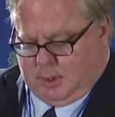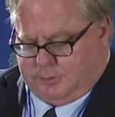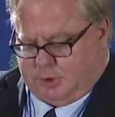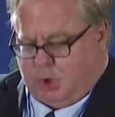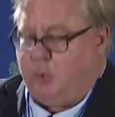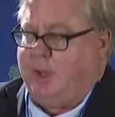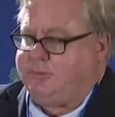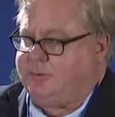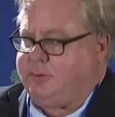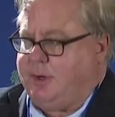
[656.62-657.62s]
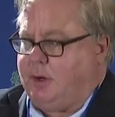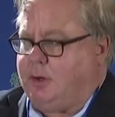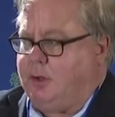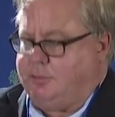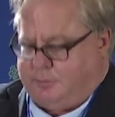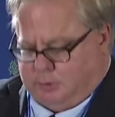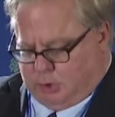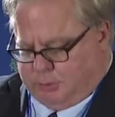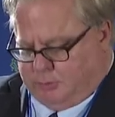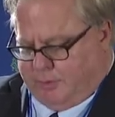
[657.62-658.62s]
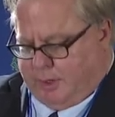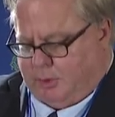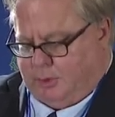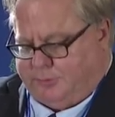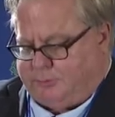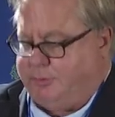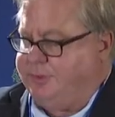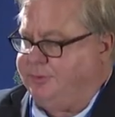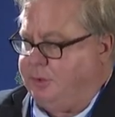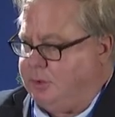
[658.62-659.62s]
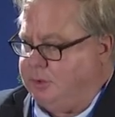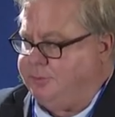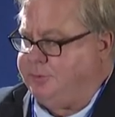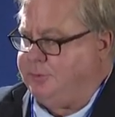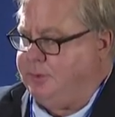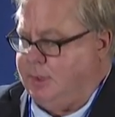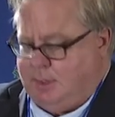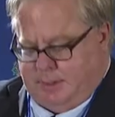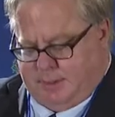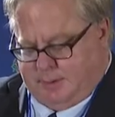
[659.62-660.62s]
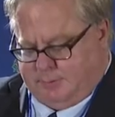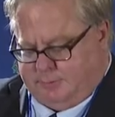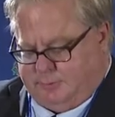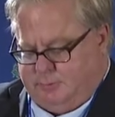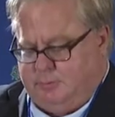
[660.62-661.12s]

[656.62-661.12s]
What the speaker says: The U.S. share of global rare earths reserves is,